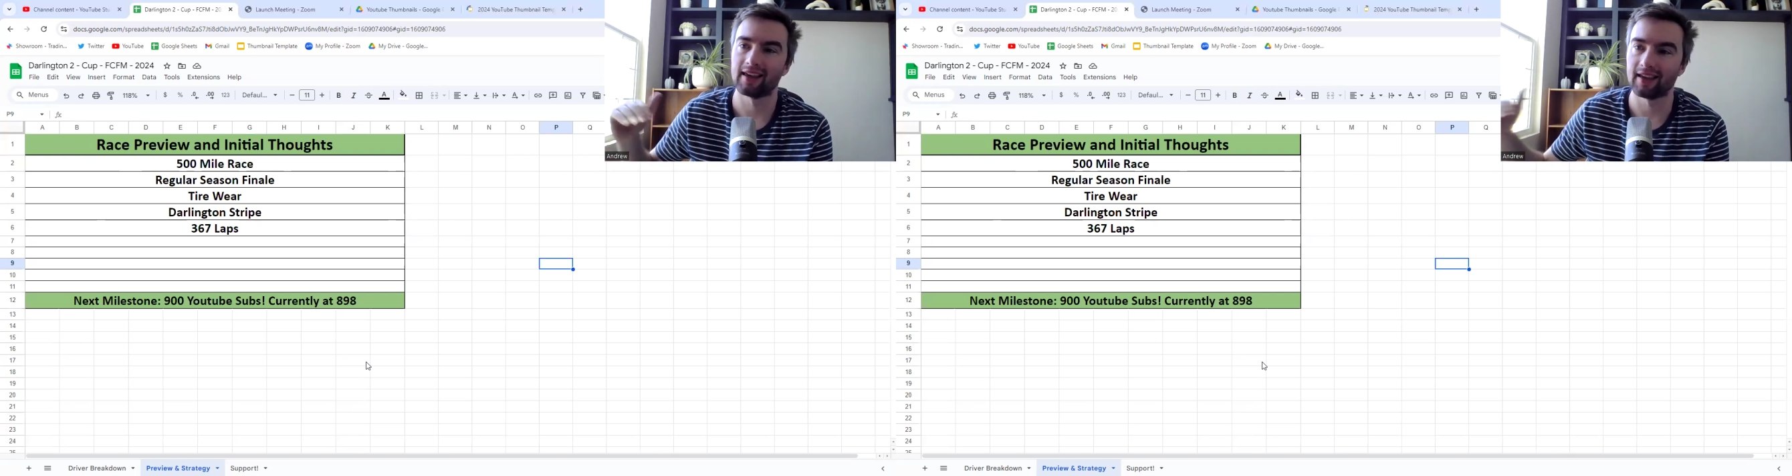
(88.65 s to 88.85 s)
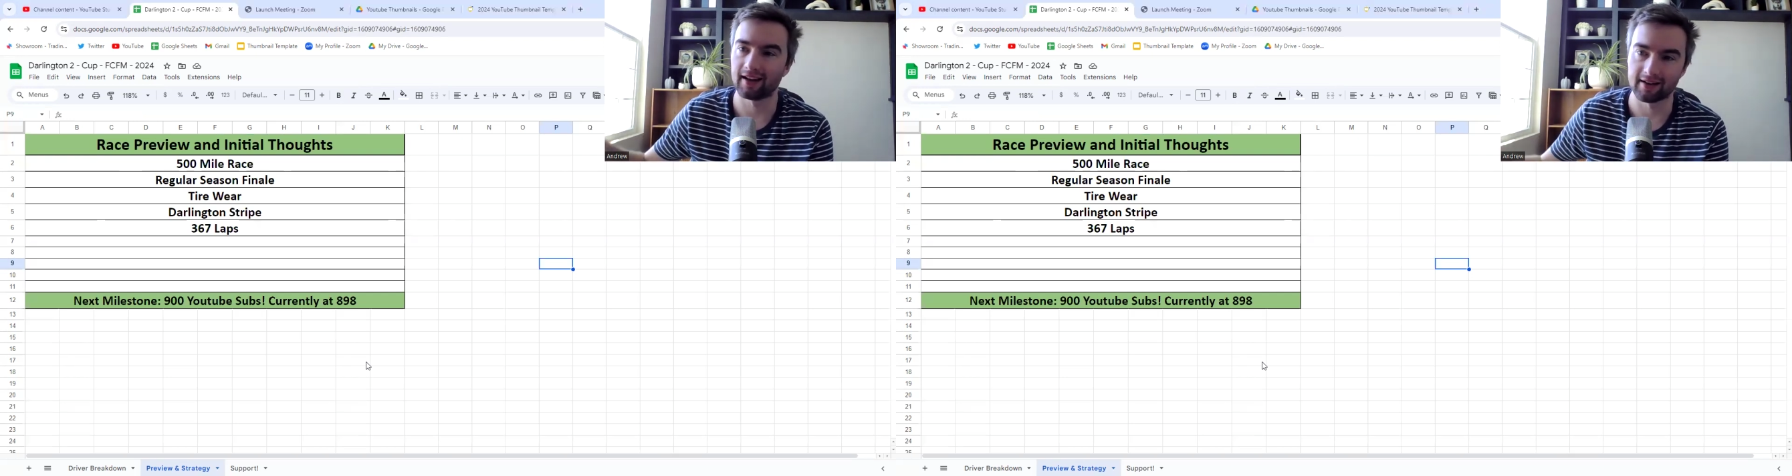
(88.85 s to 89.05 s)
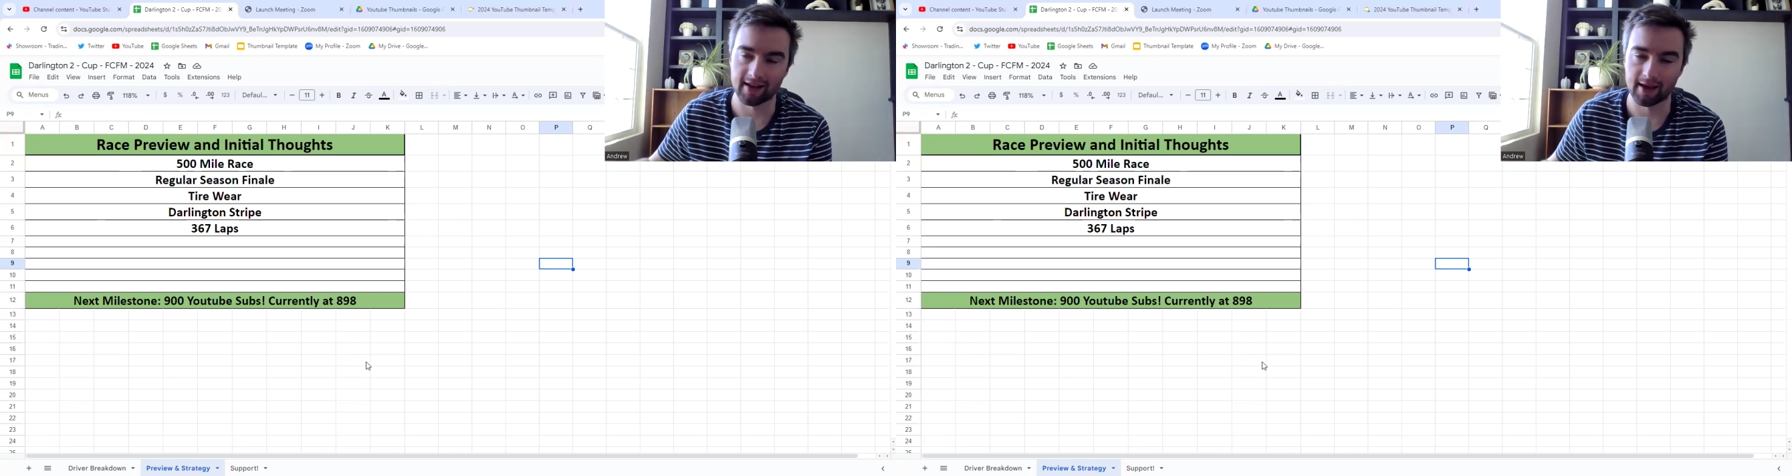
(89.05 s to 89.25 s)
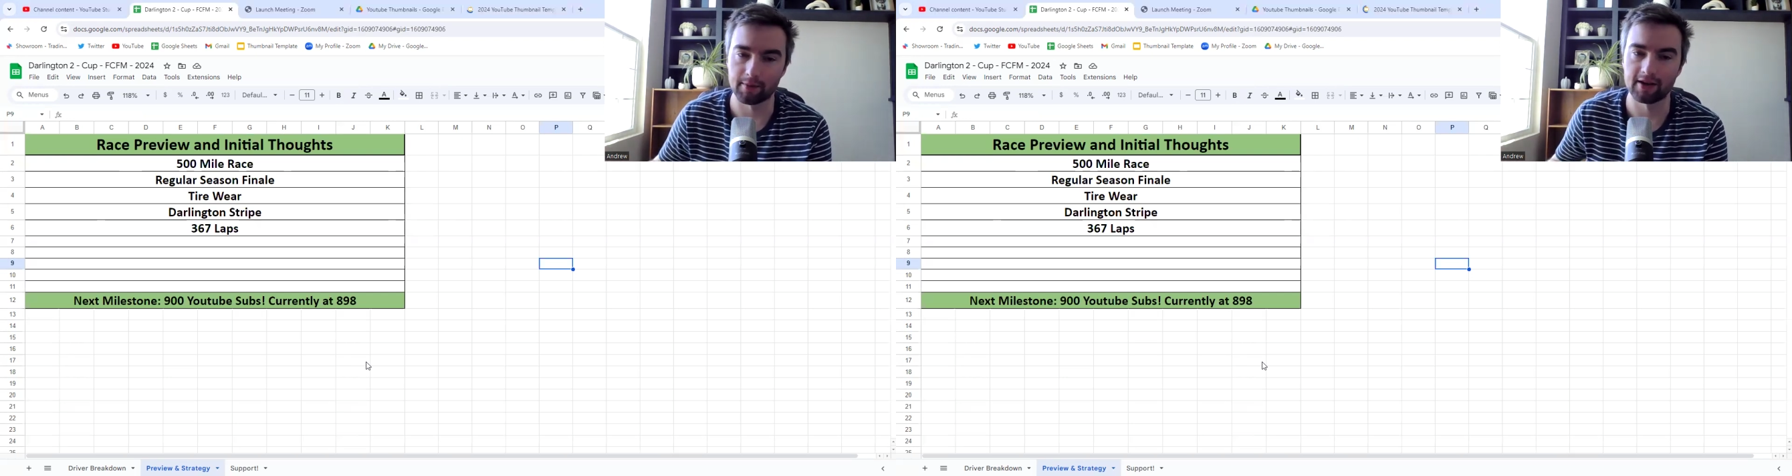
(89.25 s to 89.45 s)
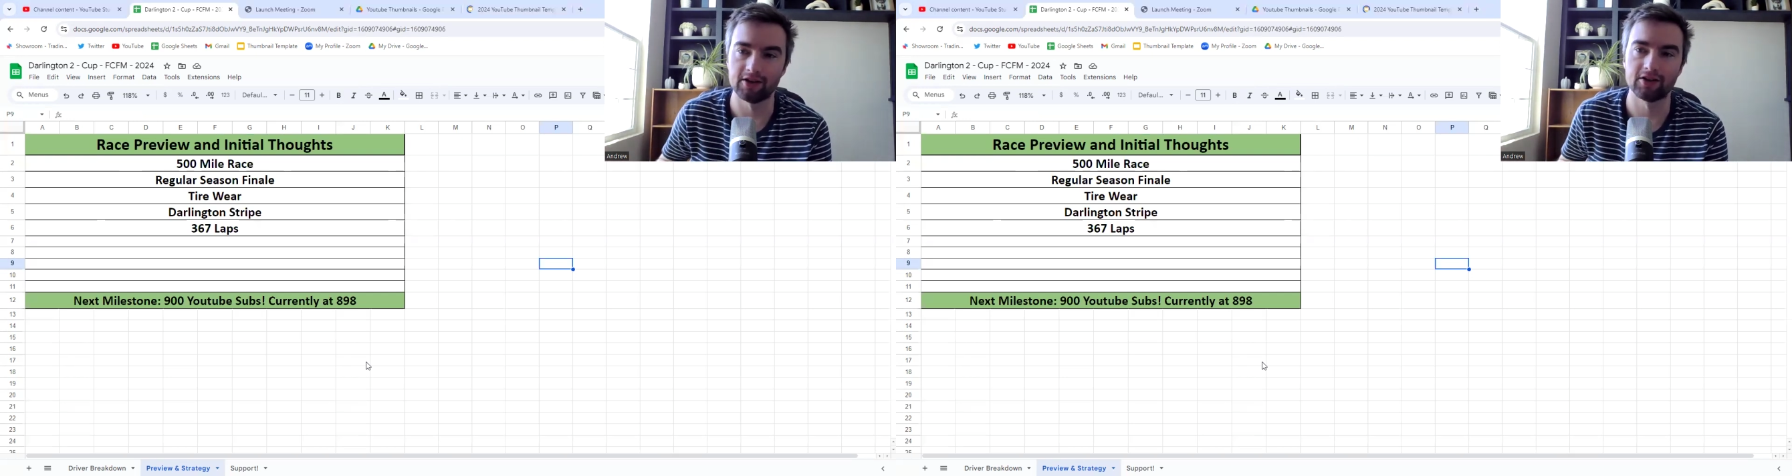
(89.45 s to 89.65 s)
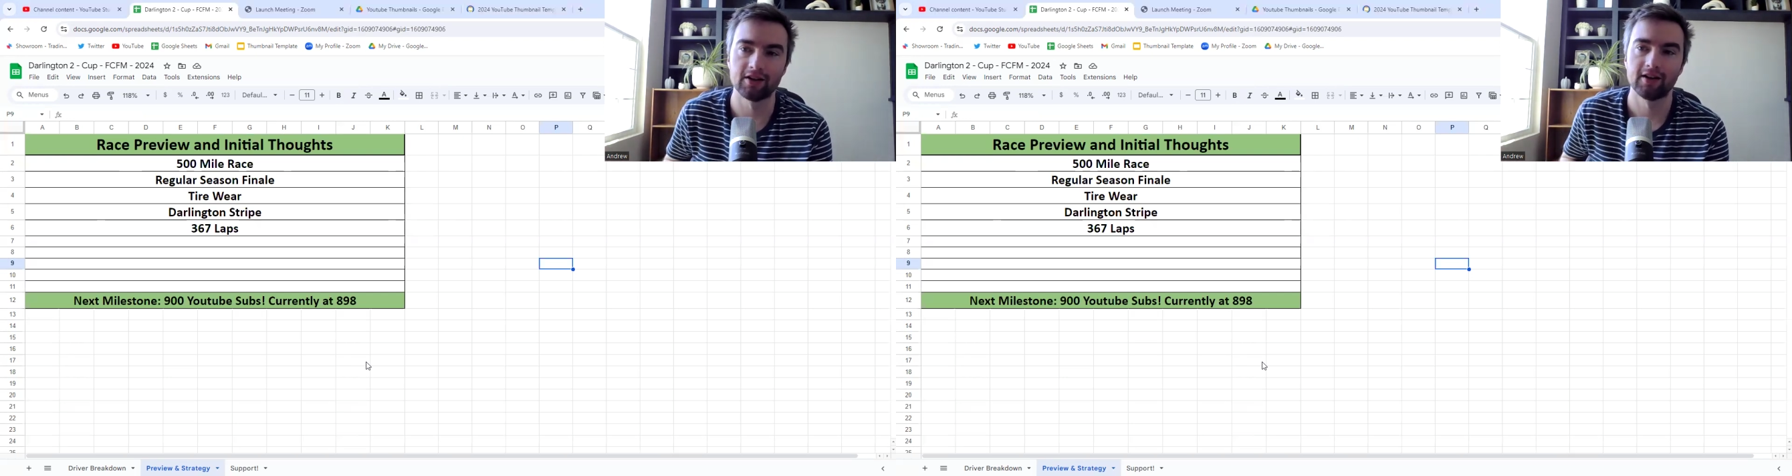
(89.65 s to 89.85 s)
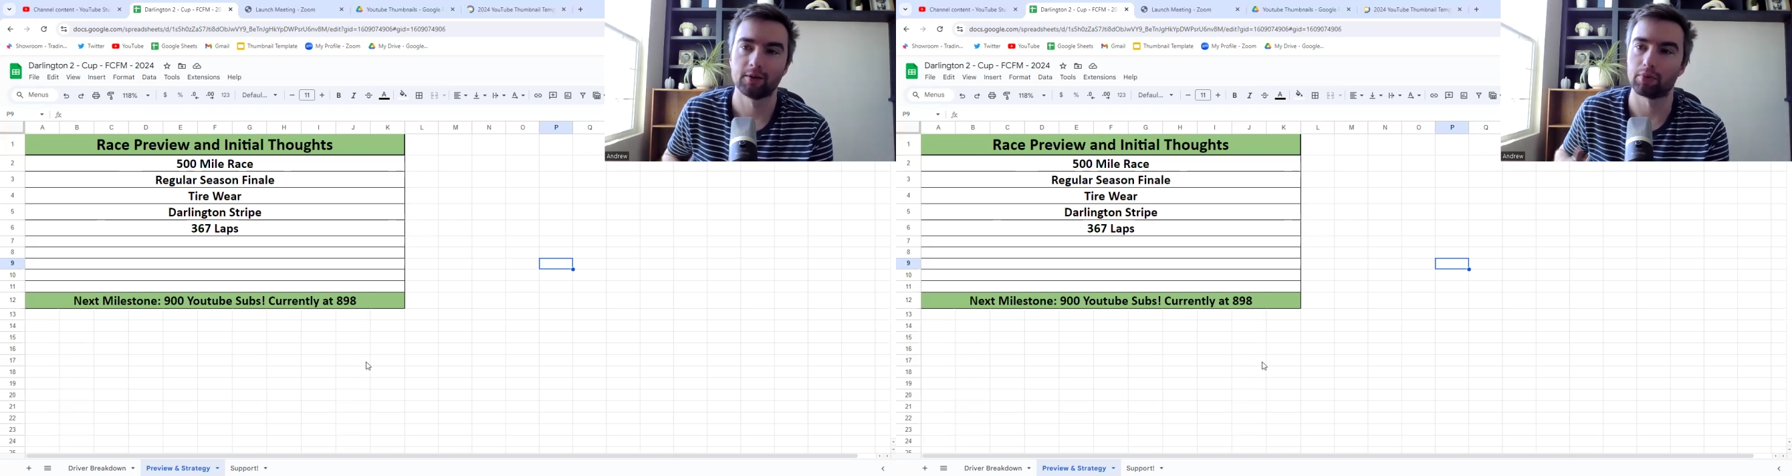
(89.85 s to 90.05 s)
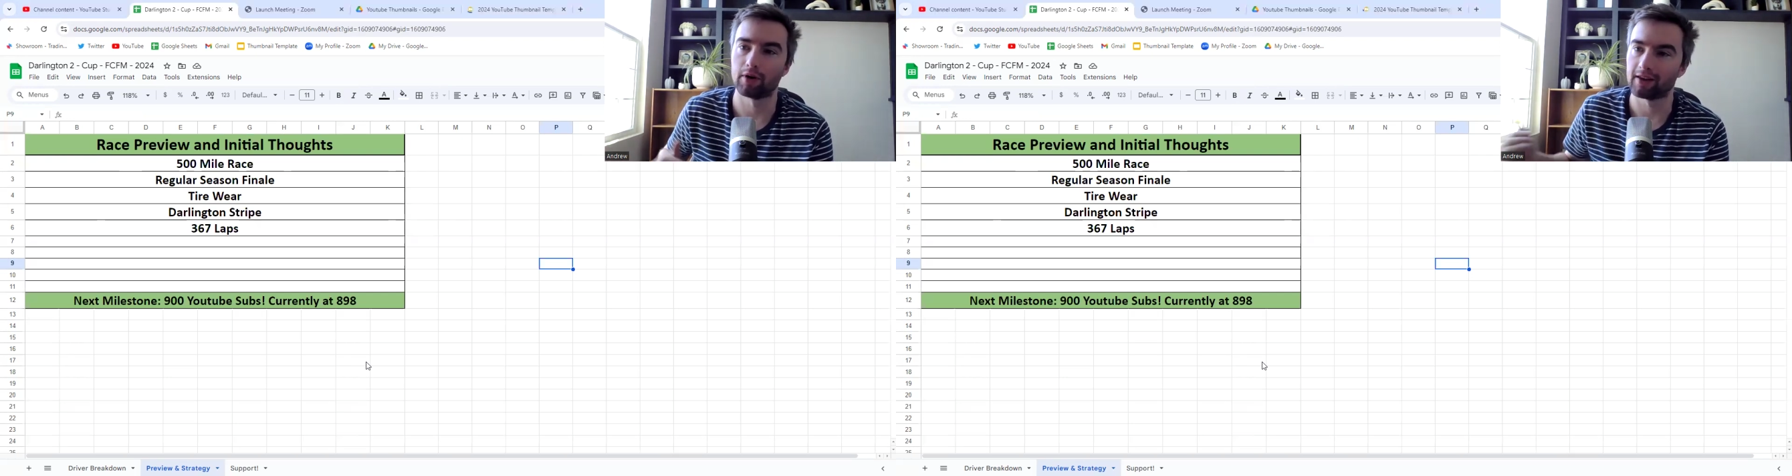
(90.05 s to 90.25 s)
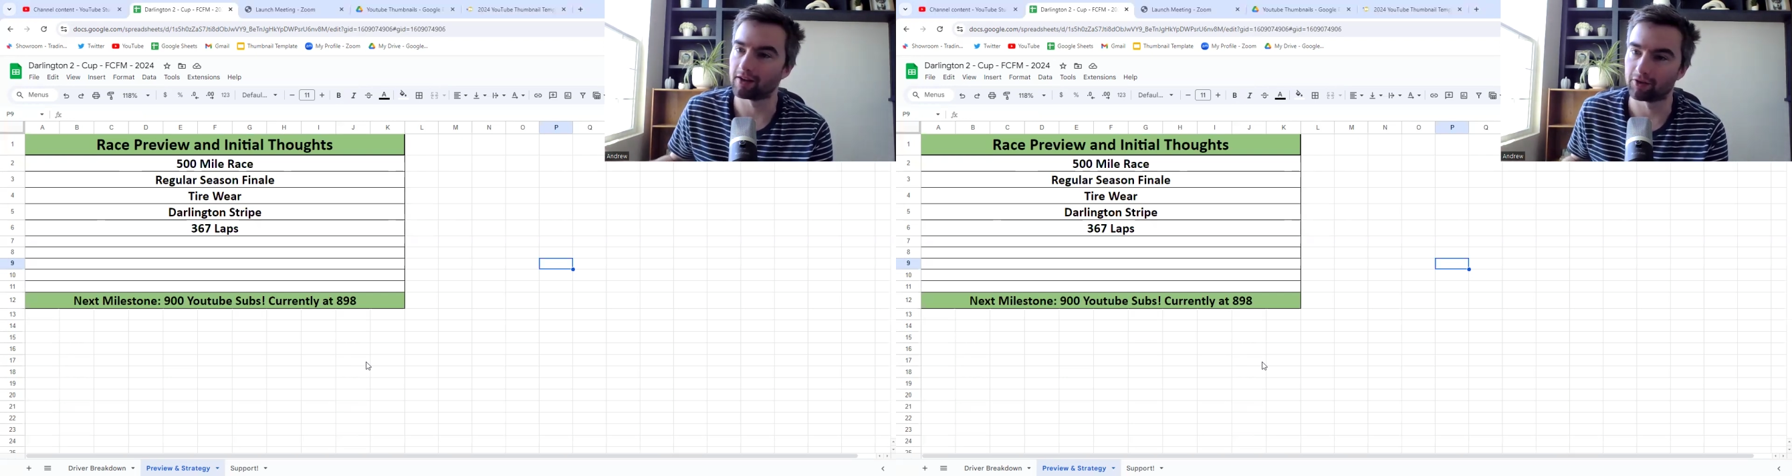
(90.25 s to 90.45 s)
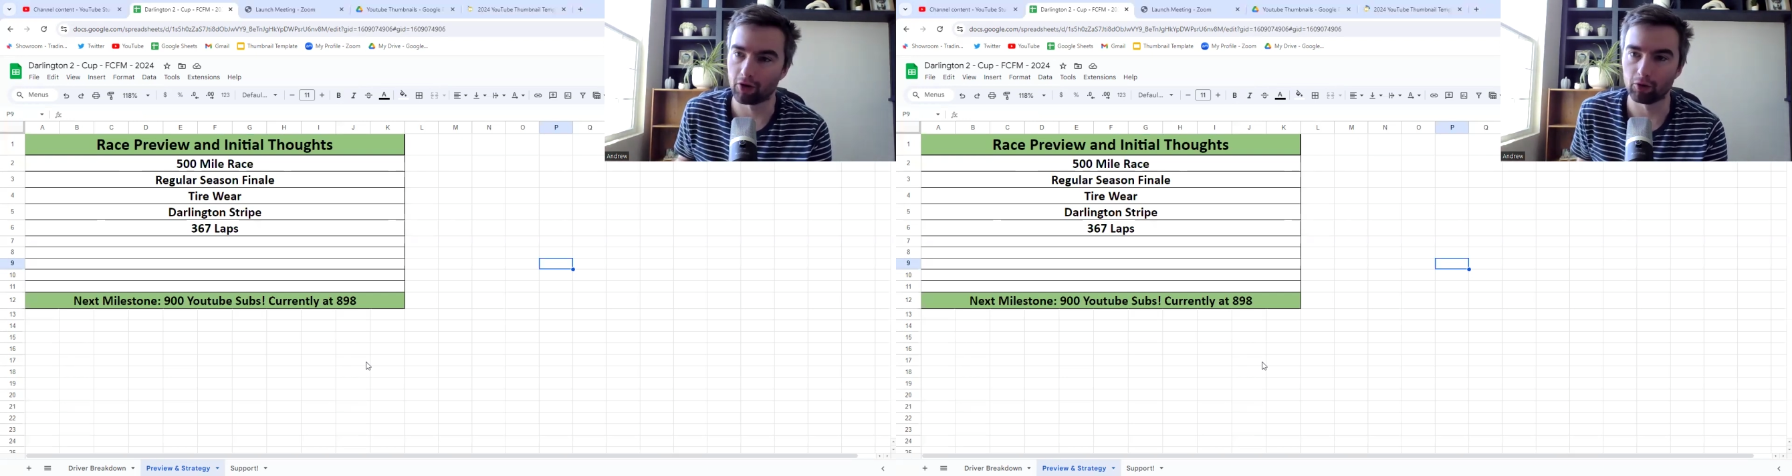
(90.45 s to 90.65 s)
getting damage, breaking
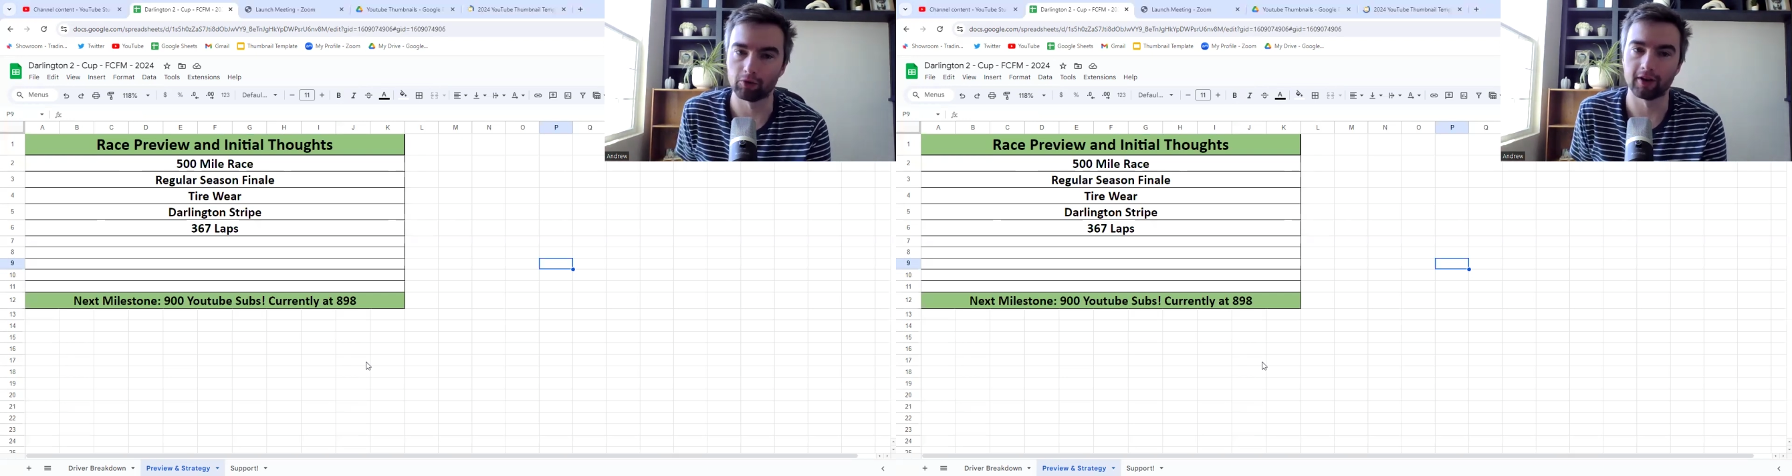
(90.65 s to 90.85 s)
a toe